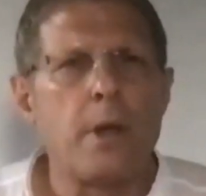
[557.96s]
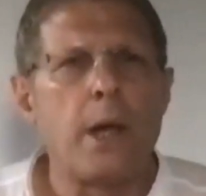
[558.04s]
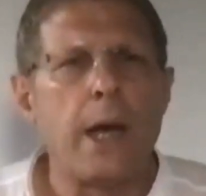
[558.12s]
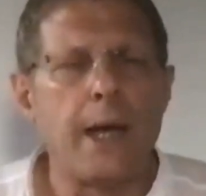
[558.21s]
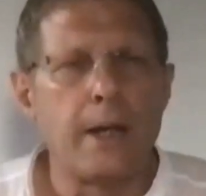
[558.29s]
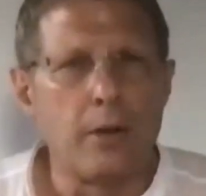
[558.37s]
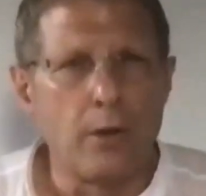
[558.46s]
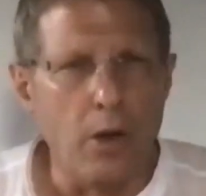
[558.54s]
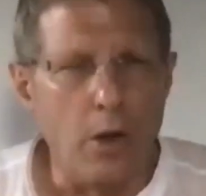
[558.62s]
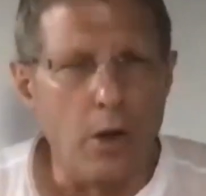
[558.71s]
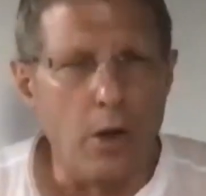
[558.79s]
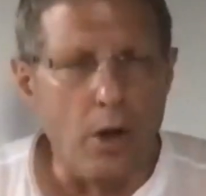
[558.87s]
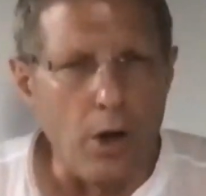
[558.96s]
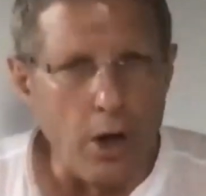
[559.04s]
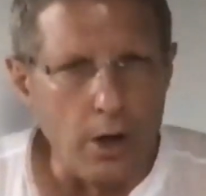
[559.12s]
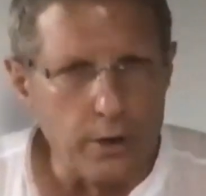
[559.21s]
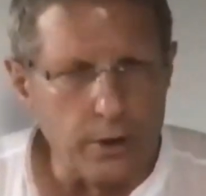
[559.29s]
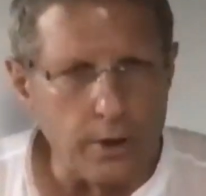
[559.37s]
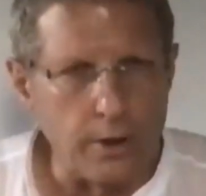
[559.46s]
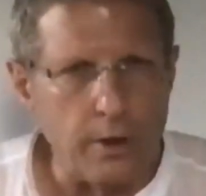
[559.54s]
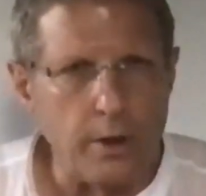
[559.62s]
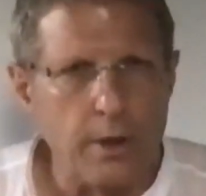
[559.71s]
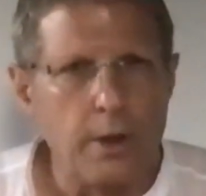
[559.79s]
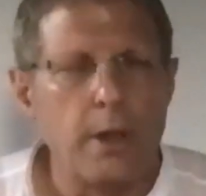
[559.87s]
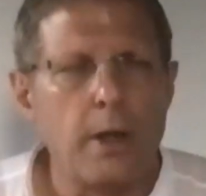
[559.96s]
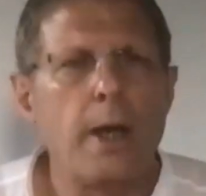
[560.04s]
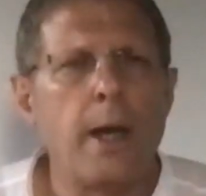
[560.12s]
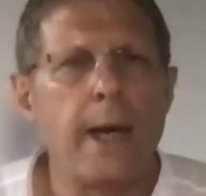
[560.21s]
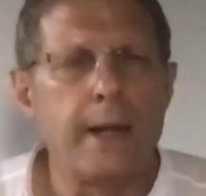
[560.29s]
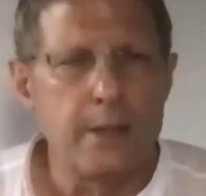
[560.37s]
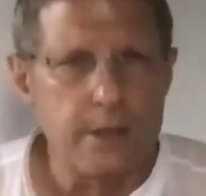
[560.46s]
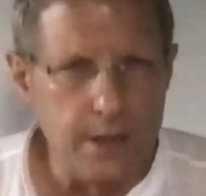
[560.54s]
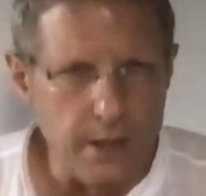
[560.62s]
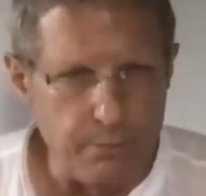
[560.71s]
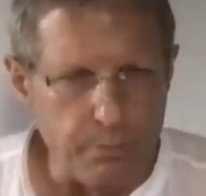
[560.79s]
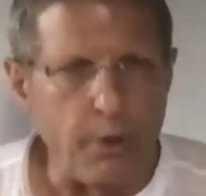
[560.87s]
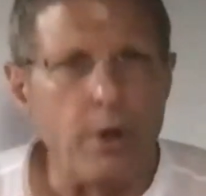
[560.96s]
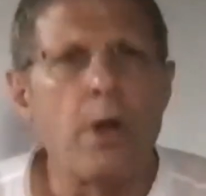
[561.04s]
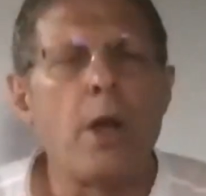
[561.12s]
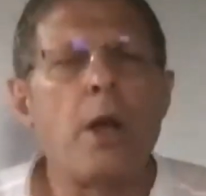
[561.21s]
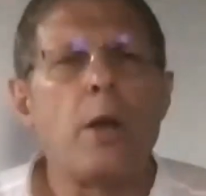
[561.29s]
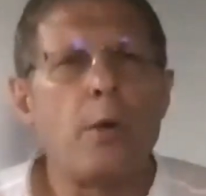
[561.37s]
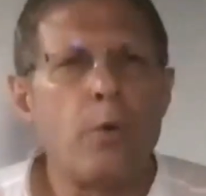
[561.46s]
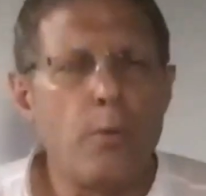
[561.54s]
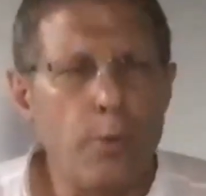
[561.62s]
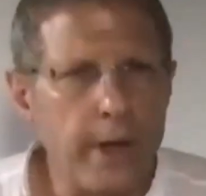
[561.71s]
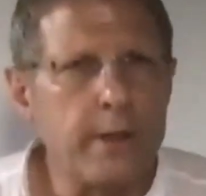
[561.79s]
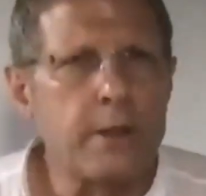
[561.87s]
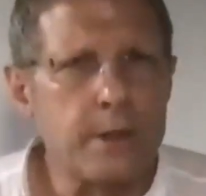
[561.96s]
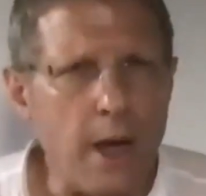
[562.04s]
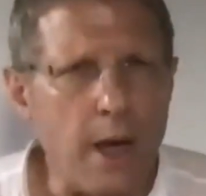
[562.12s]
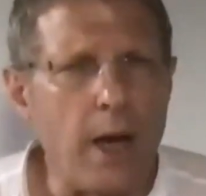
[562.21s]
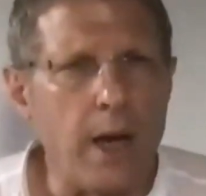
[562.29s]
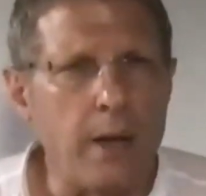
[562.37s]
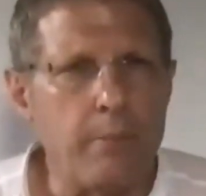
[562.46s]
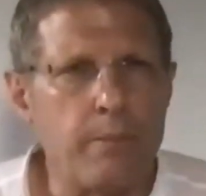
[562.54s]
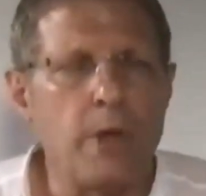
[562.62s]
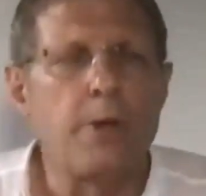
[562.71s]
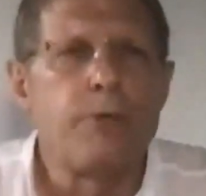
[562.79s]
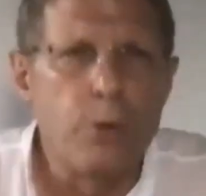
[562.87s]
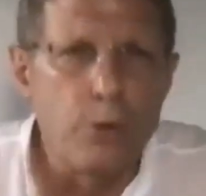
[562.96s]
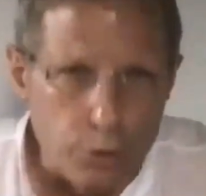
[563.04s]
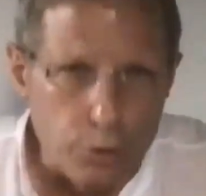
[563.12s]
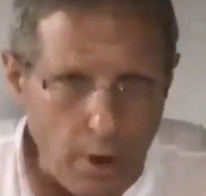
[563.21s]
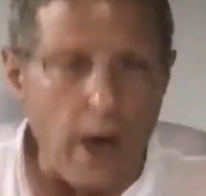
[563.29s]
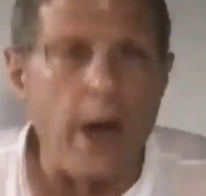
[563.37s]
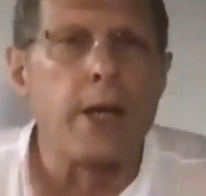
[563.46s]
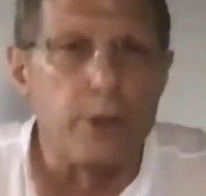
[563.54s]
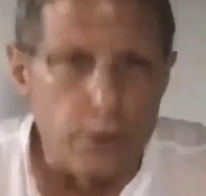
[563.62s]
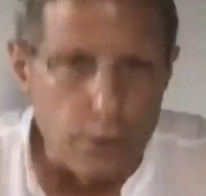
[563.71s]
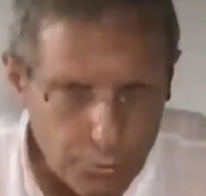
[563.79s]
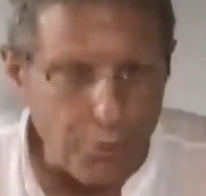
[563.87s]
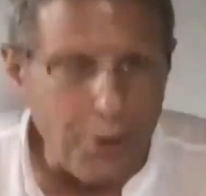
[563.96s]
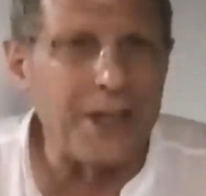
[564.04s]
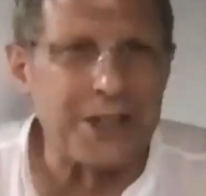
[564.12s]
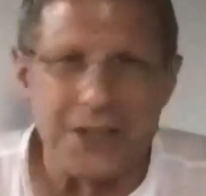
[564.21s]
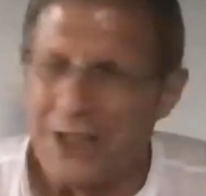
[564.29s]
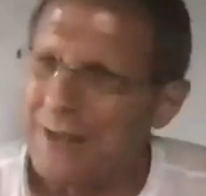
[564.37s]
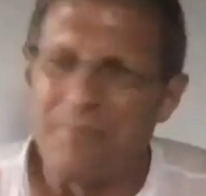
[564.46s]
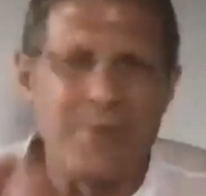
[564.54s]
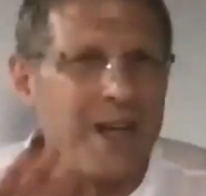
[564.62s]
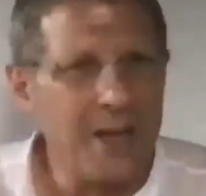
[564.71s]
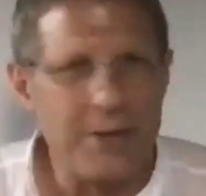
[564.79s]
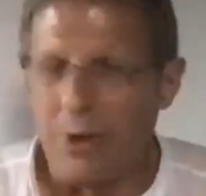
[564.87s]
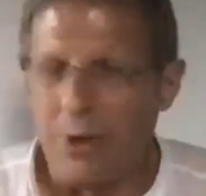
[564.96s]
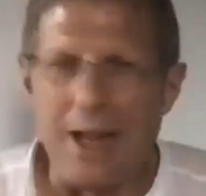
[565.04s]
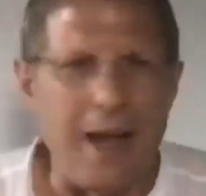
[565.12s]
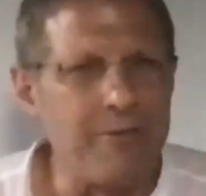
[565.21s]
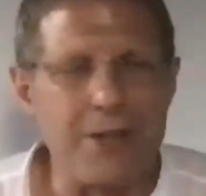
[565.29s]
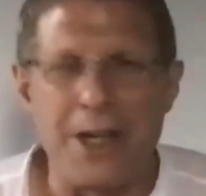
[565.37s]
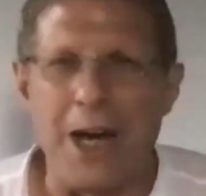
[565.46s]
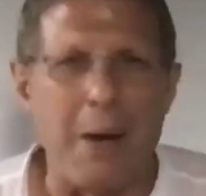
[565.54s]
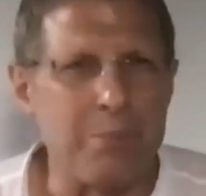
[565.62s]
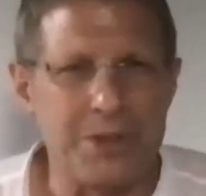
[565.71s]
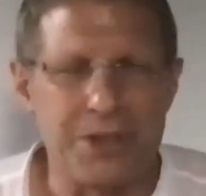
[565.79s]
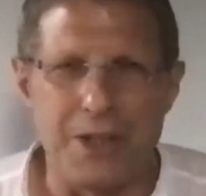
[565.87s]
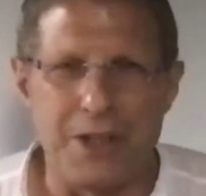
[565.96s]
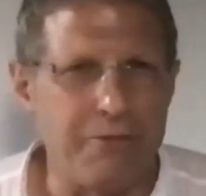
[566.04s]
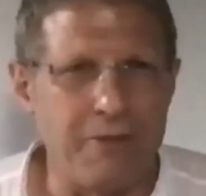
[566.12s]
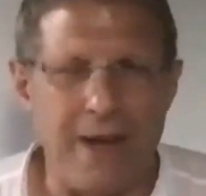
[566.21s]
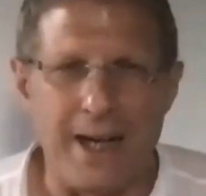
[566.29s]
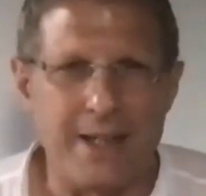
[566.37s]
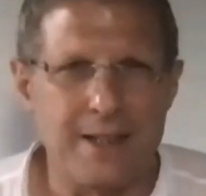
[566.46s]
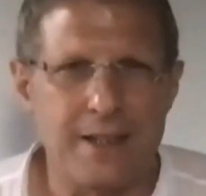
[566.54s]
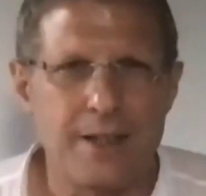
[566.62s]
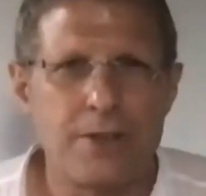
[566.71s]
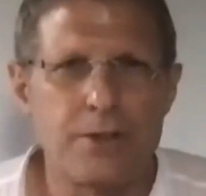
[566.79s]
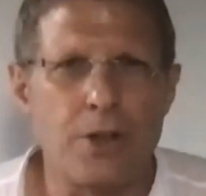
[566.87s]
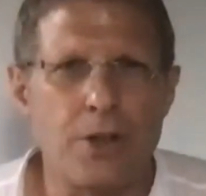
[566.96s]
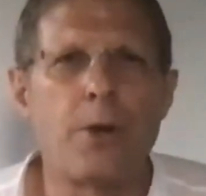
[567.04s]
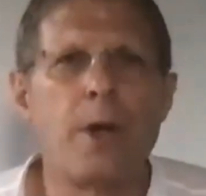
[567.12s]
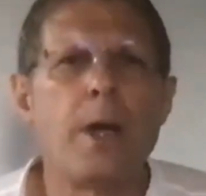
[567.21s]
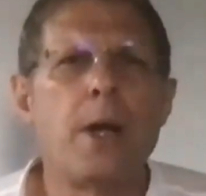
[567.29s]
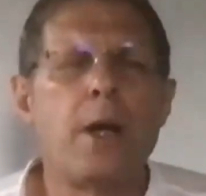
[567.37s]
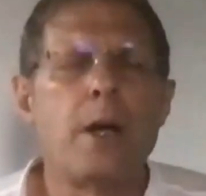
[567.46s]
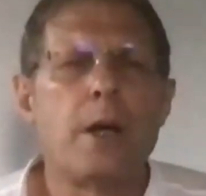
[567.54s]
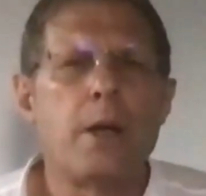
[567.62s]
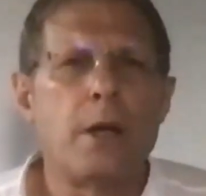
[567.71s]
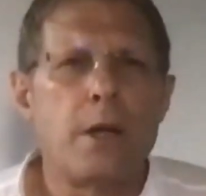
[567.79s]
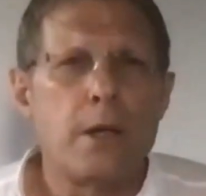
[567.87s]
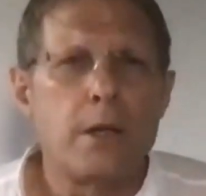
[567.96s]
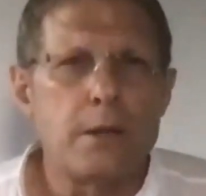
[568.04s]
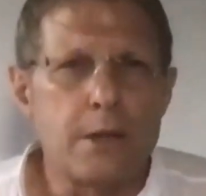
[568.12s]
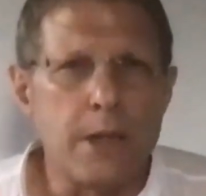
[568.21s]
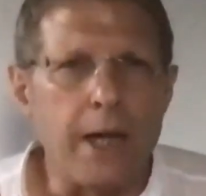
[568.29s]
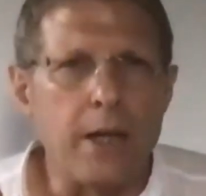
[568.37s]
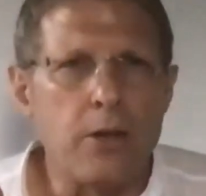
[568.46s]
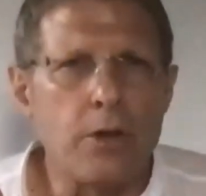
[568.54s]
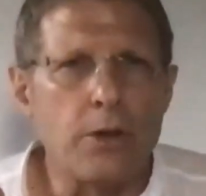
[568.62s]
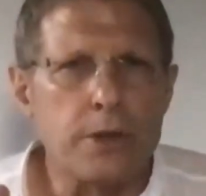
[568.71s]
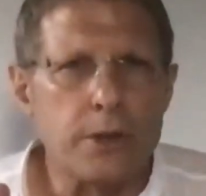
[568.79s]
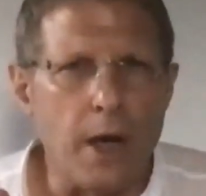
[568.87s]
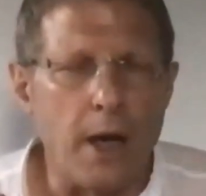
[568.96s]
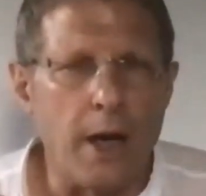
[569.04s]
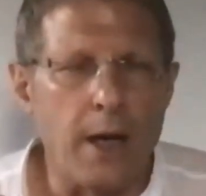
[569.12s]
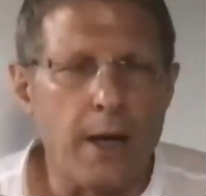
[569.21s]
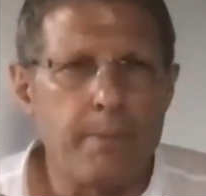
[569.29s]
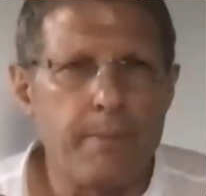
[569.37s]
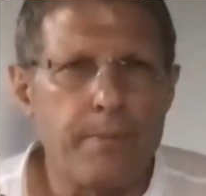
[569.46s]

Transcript: and longer and deeper. With time, if you try to rush it, it will have the opposite effect. So take your time,